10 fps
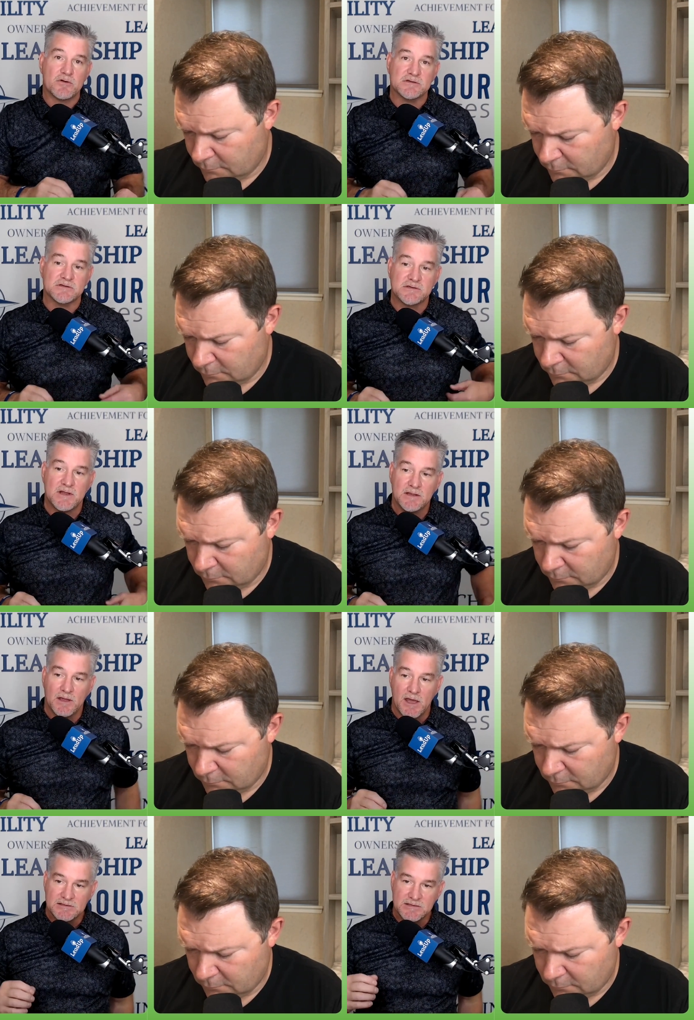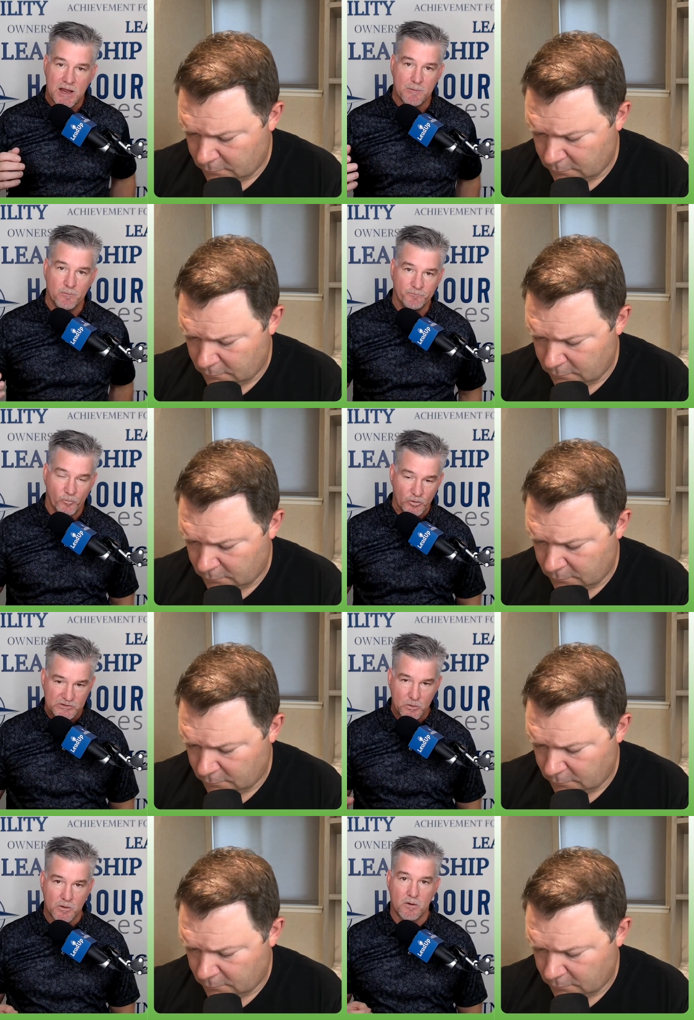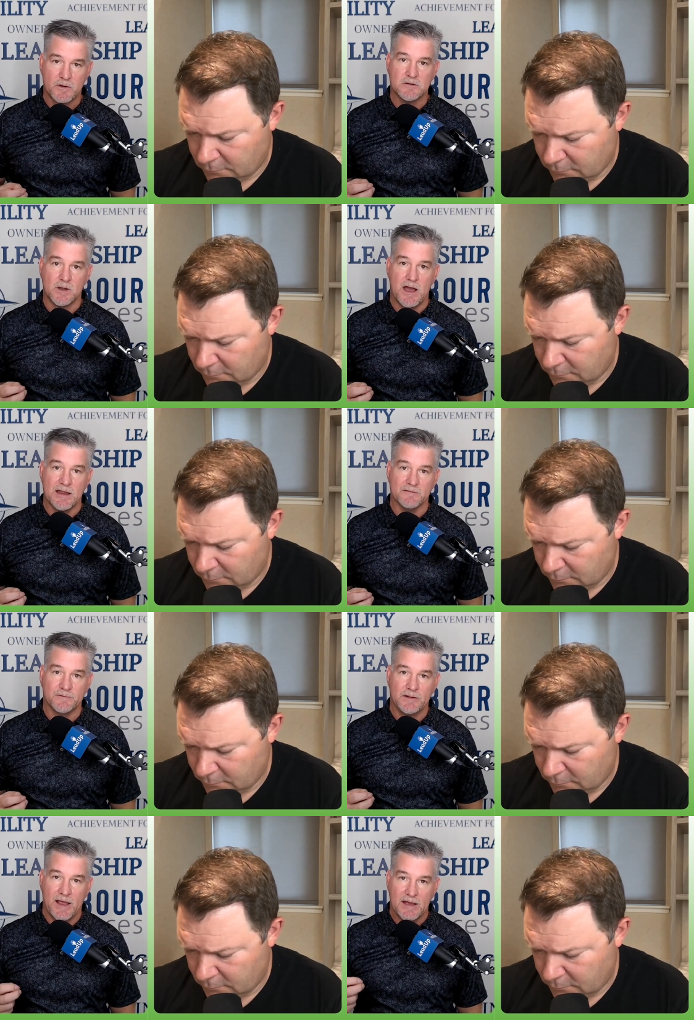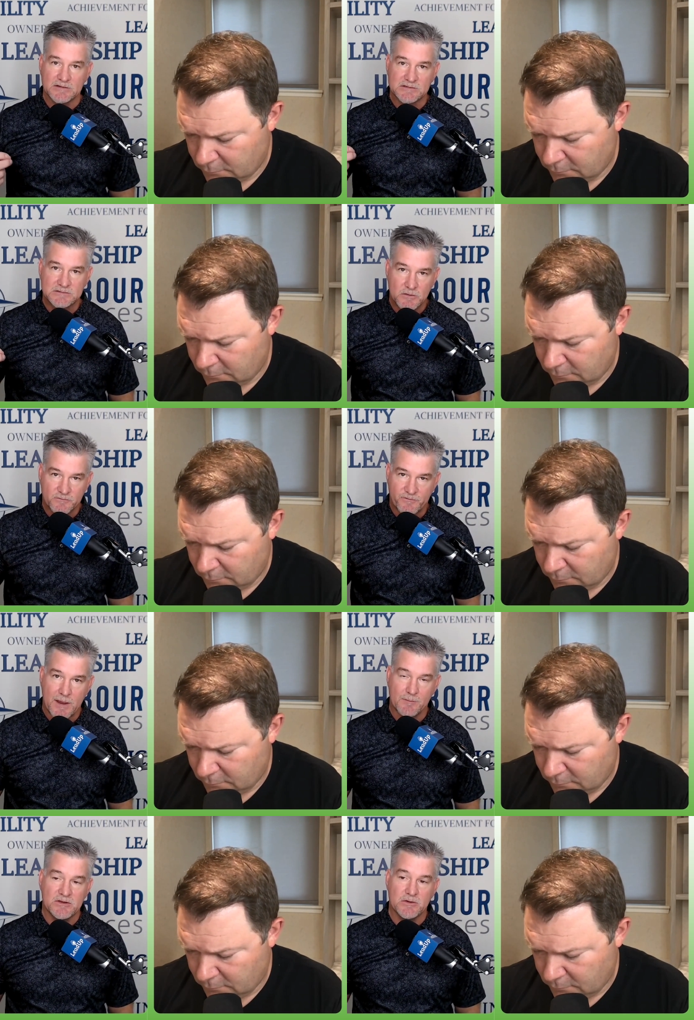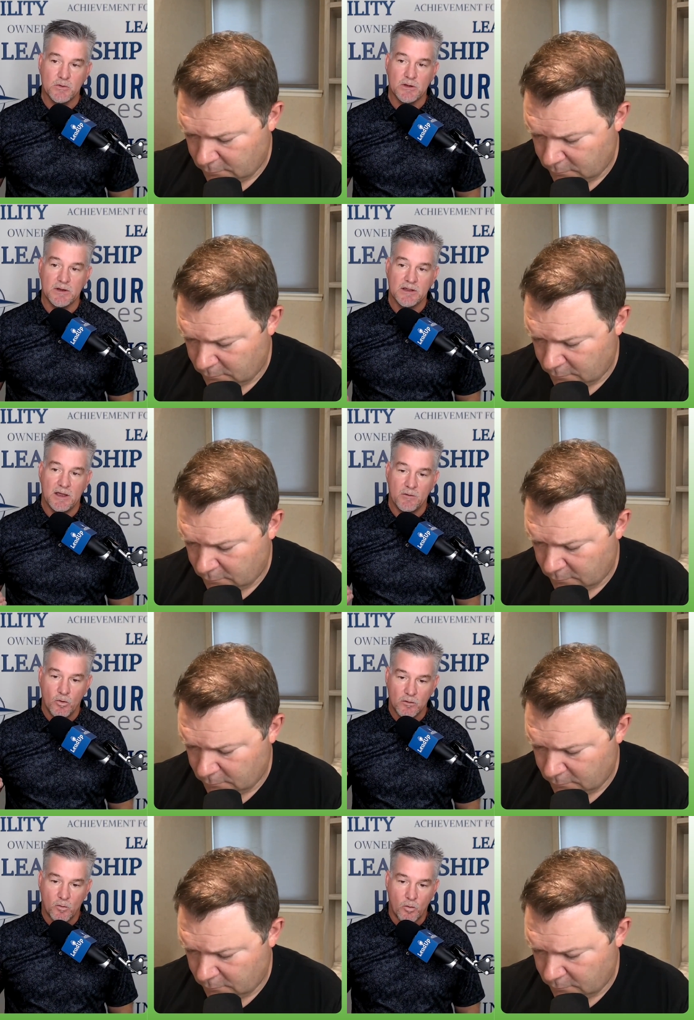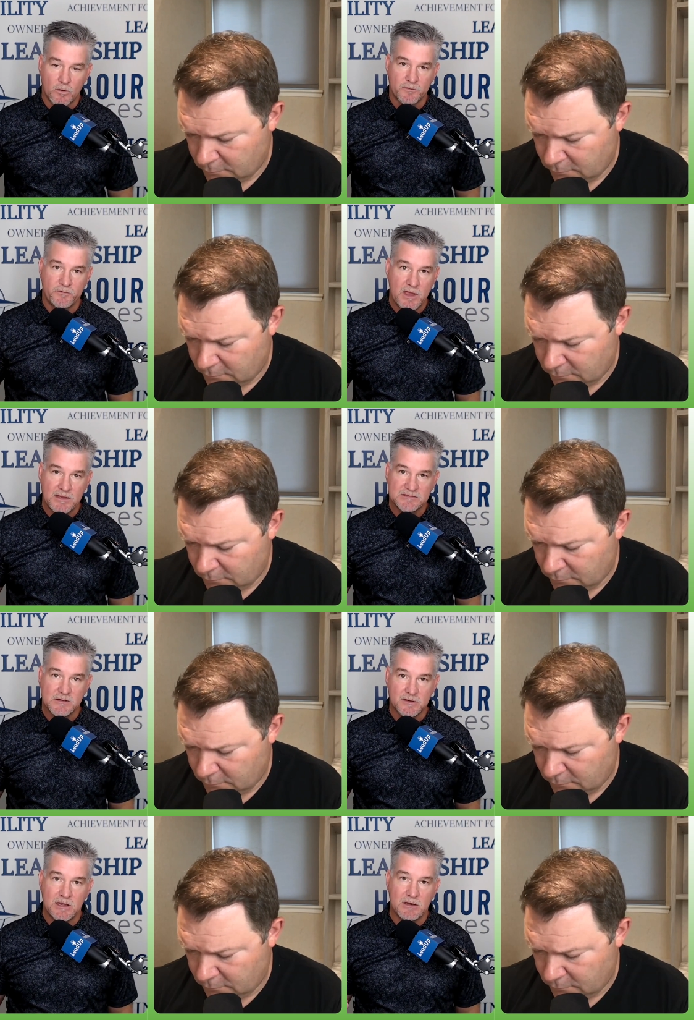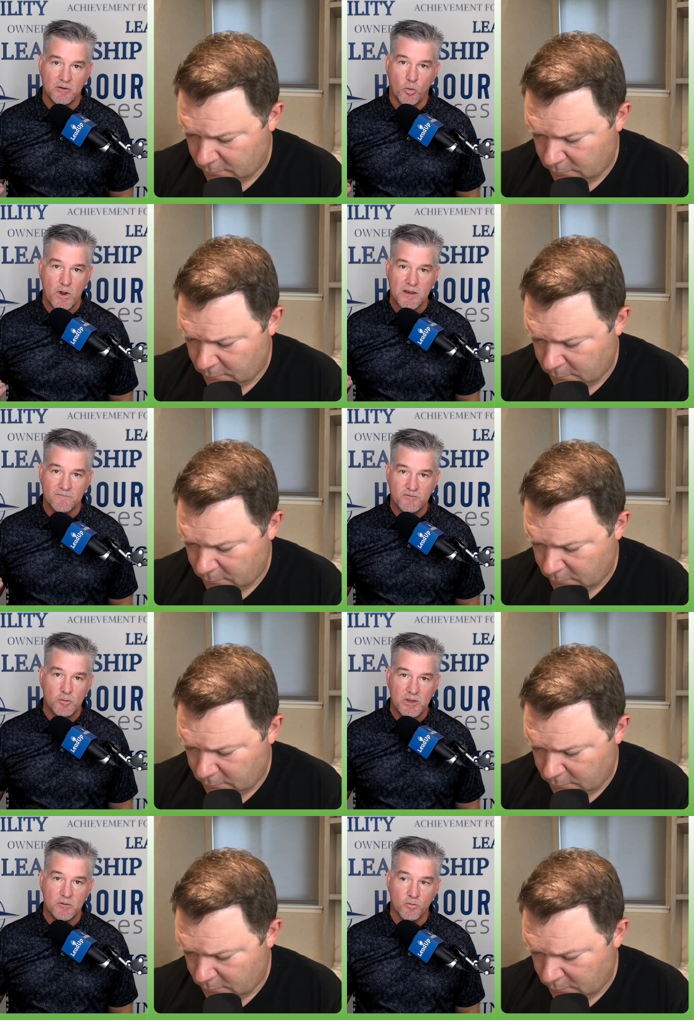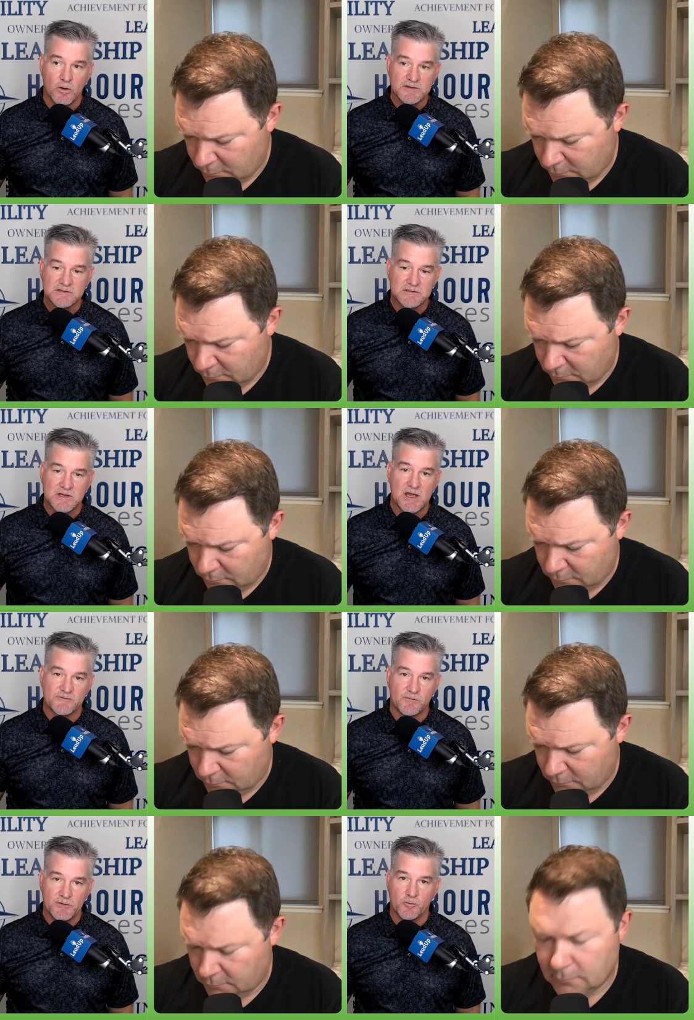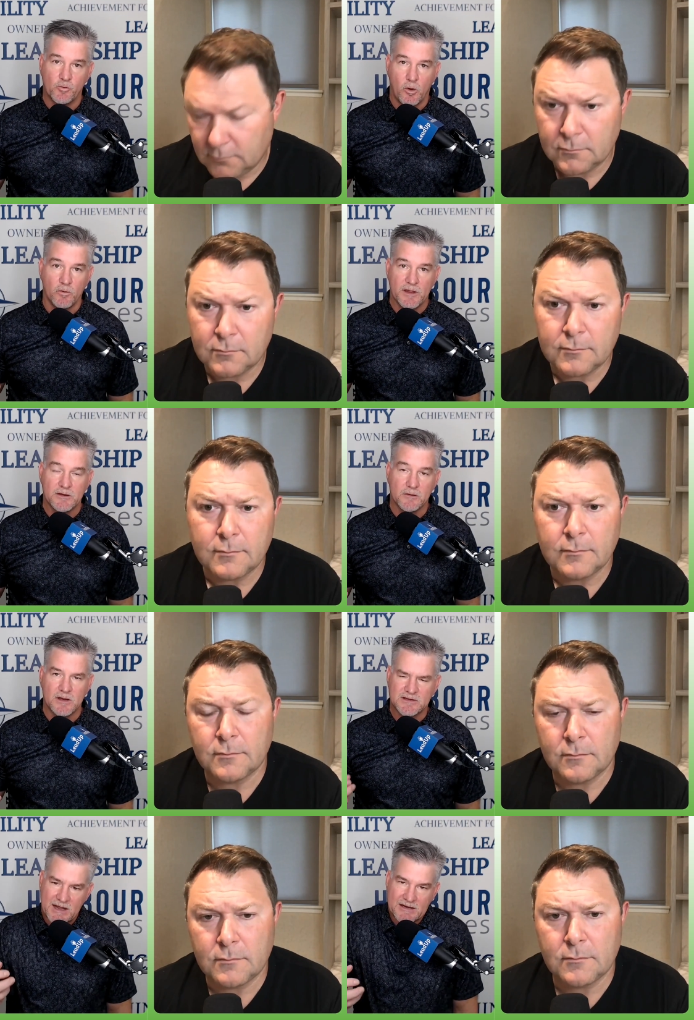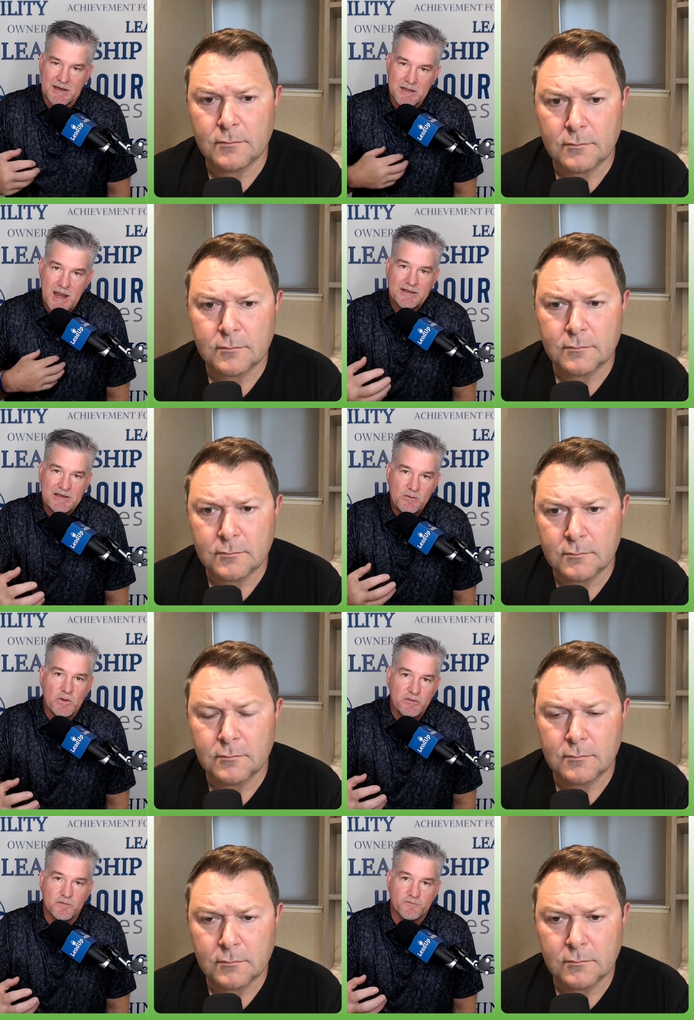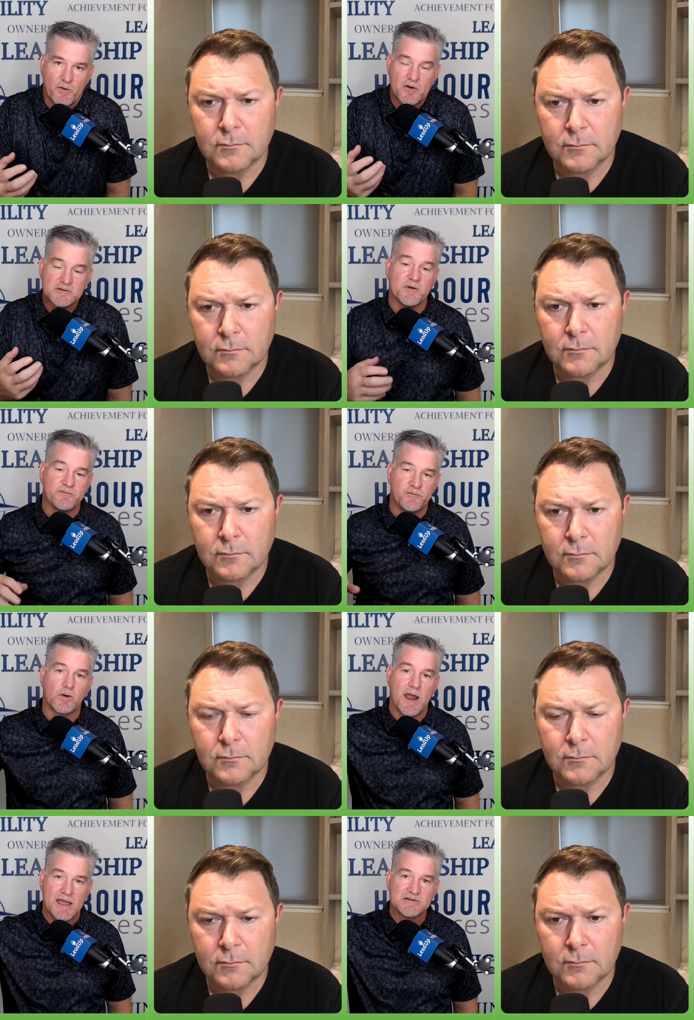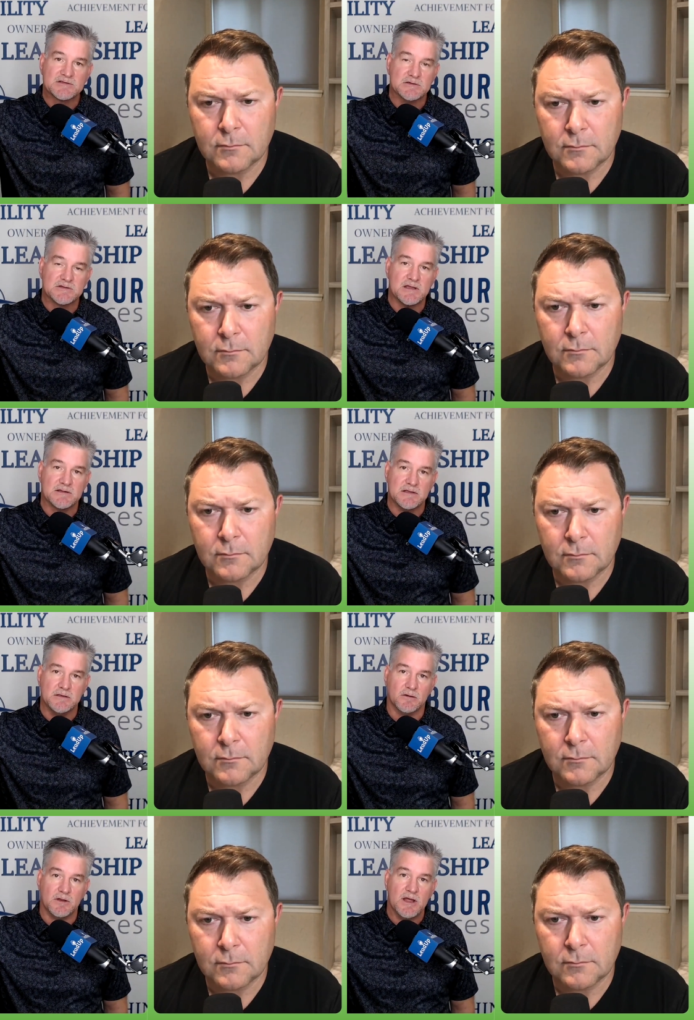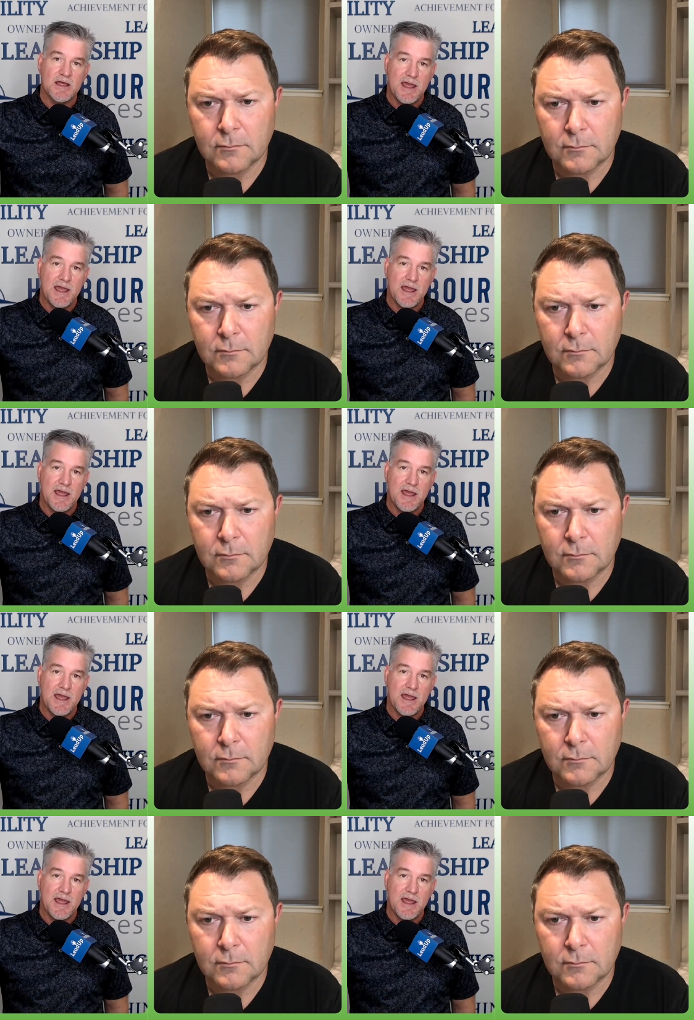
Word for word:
Speaker 1: versus, hey, Tom, what's going on in your life? How's your family doing? What are things that are getting in the way of you being really successful in the role that you're in? Kind of connecting with you first before I ask you to take the hill.